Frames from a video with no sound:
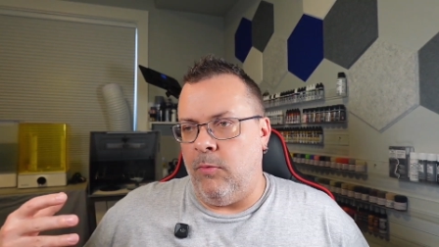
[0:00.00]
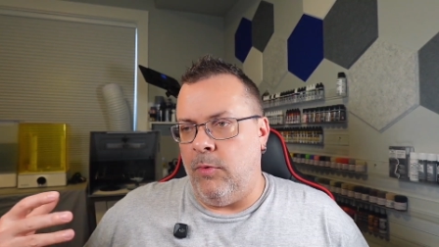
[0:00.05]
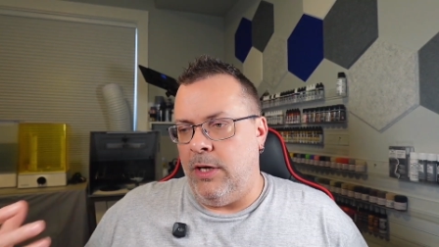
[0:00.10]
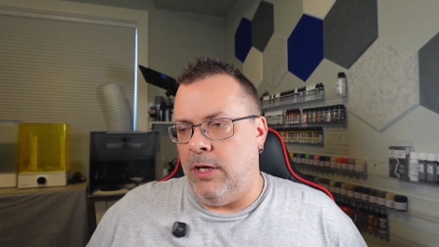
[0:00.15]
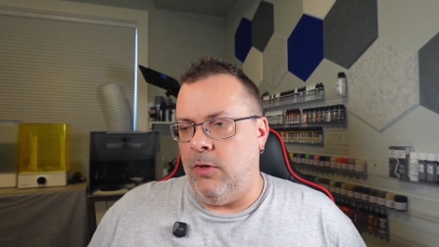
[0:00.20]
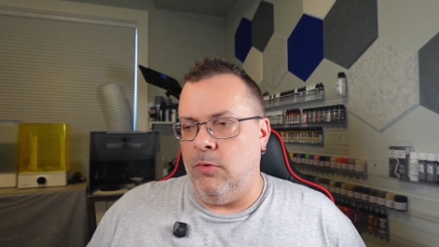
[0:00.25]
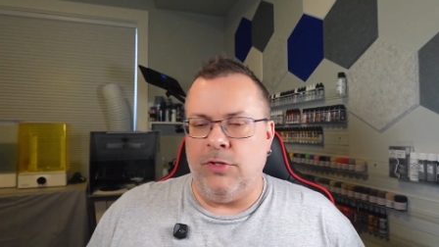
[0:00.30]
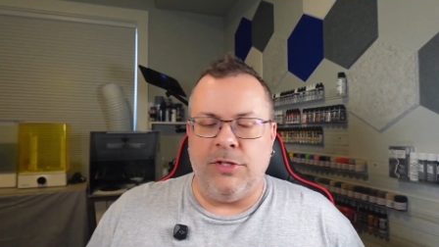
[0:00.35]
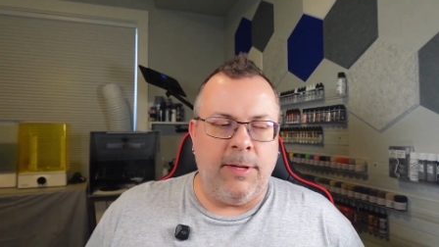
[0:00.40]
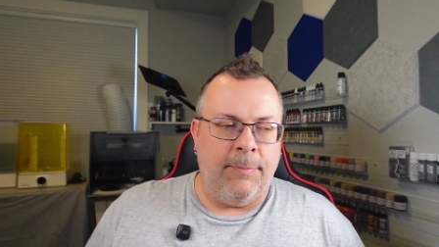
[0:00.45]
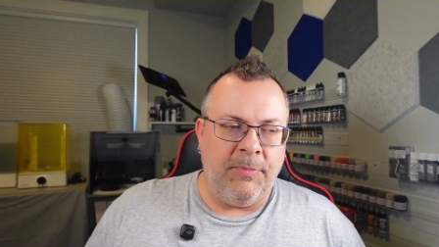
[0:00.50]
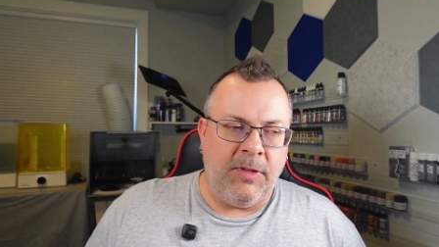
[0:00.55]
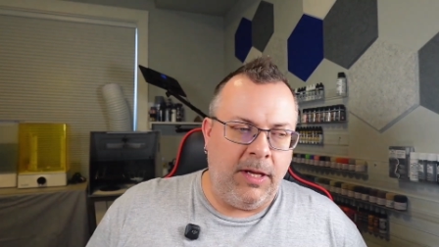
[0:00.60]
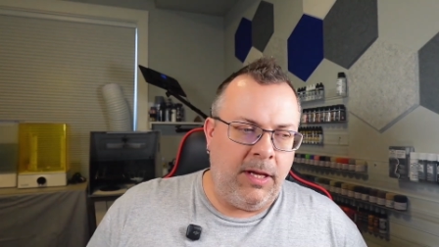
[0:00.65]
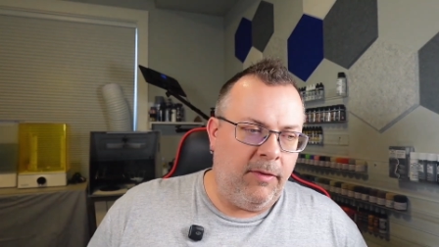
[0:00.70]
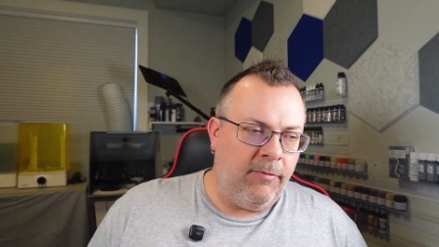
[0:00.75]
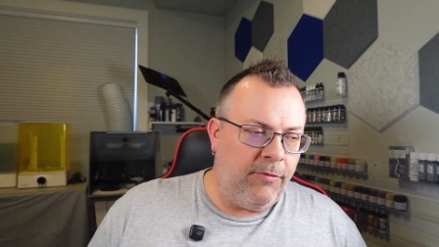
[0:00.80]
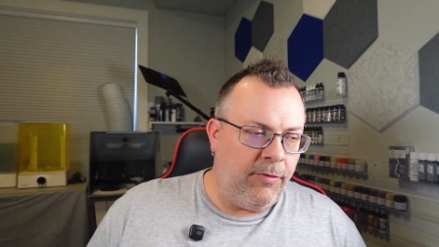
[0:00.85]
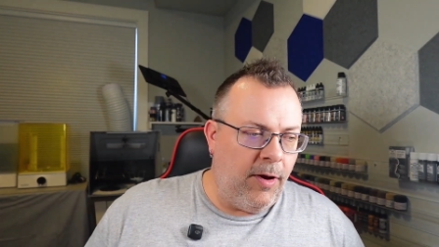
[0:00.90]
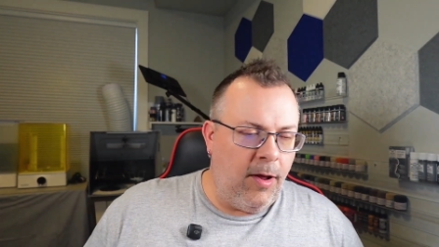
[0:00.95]
we use
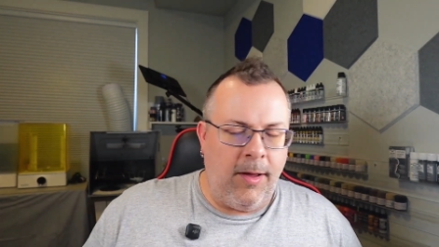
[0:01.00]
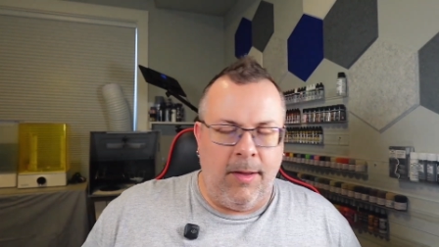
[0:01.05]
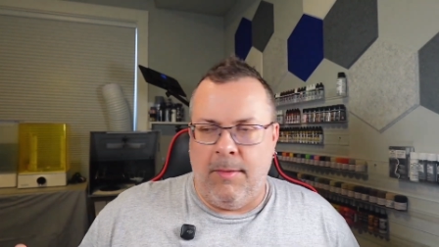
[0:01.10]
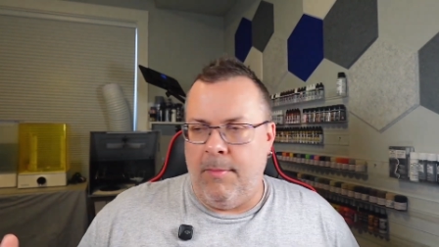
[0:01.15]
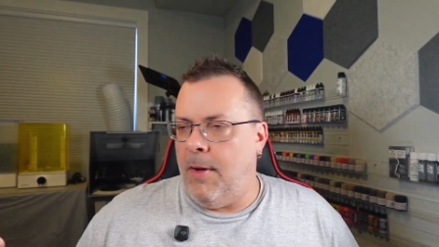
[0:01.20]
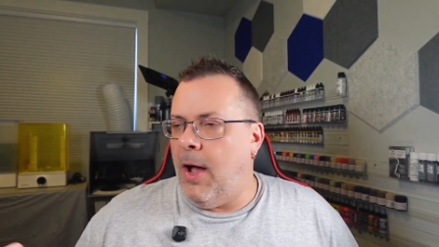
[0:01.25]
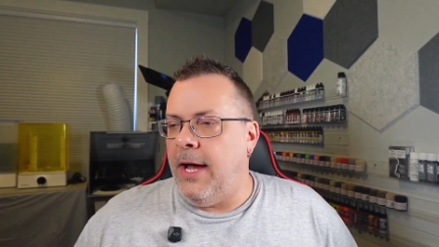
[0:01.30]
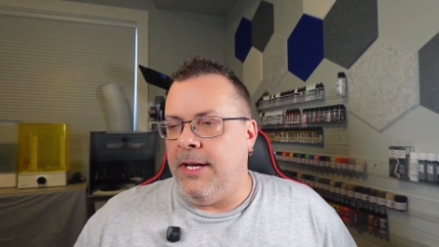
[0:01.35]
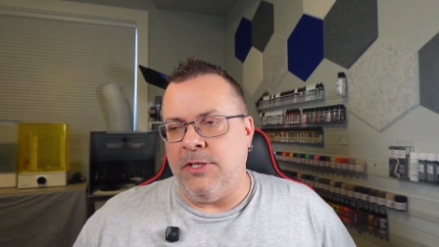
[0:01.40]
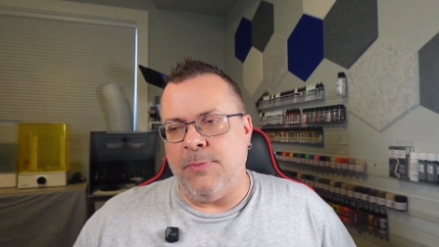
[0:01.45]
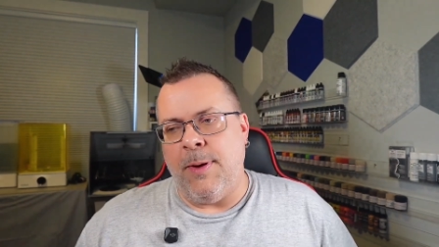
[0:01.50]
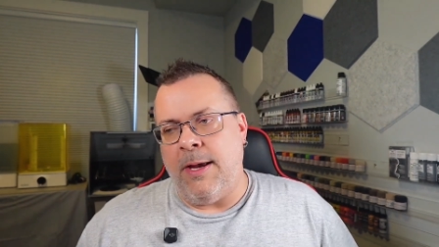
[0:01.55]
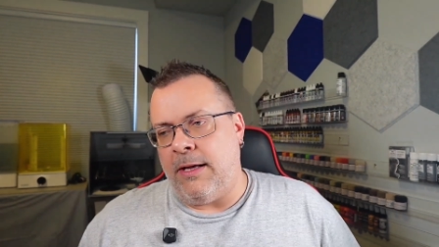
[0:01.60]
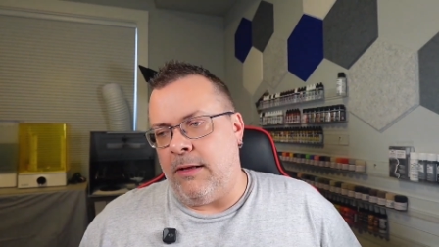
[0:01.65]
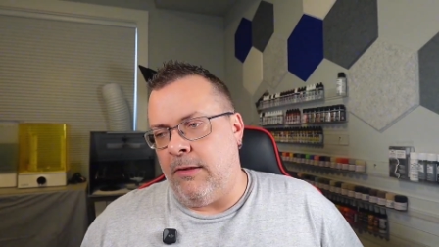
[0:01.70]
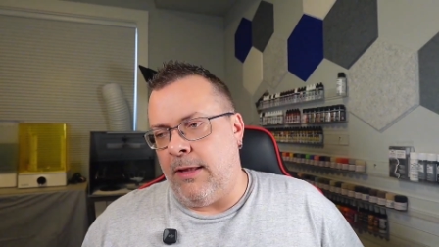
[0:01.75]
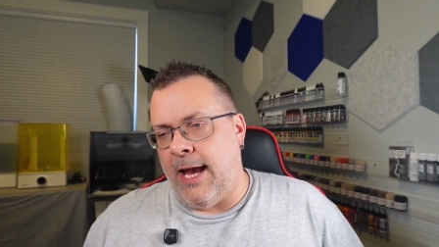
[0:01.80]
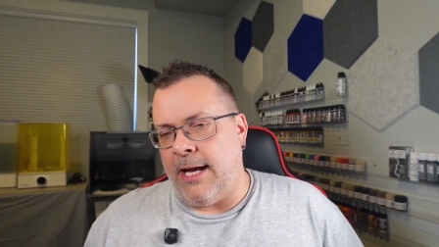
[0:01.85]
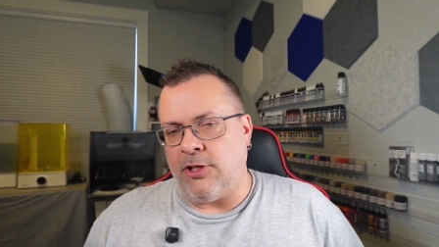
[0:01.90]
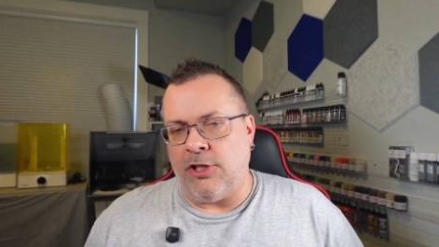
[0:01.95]
something from Iceman
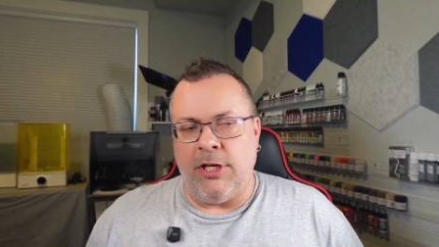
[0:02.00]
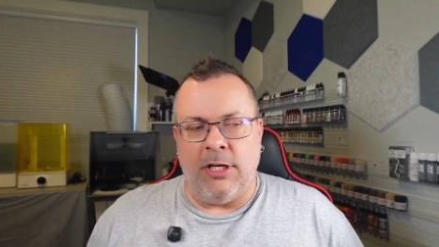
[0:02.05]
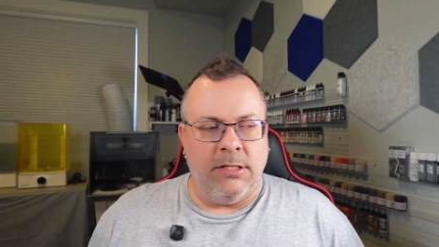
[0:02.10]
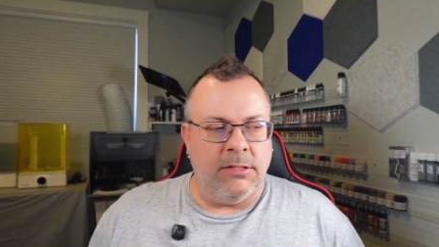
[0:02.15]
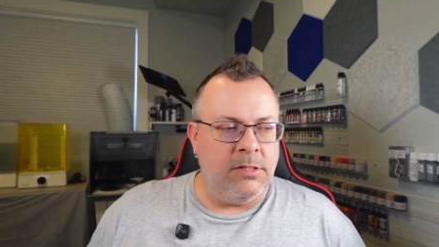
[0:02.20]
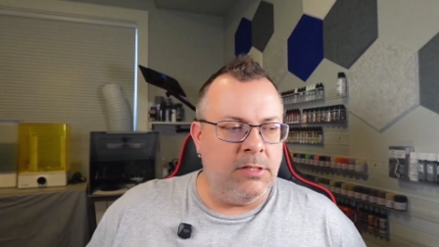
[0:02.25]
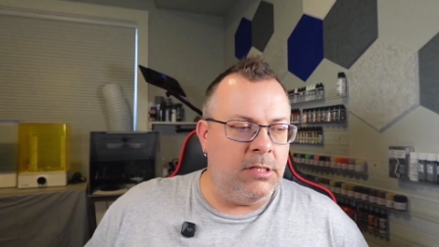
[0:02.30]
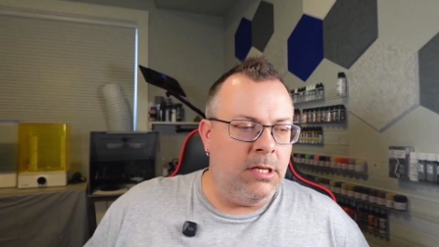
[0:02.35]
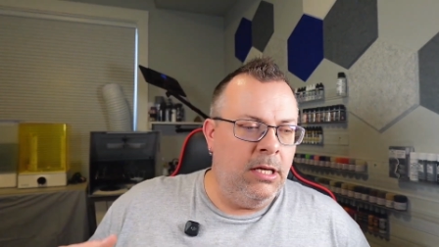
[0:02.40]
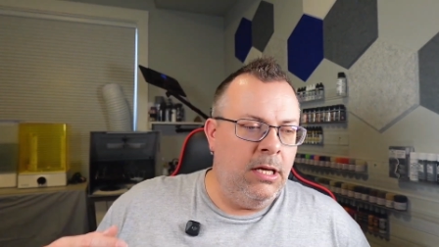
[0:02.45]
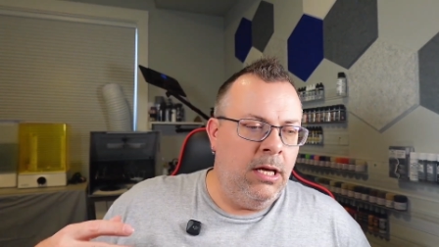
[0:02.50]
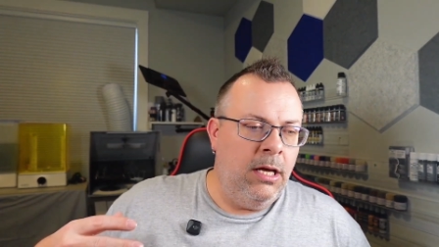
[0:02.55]
Collections,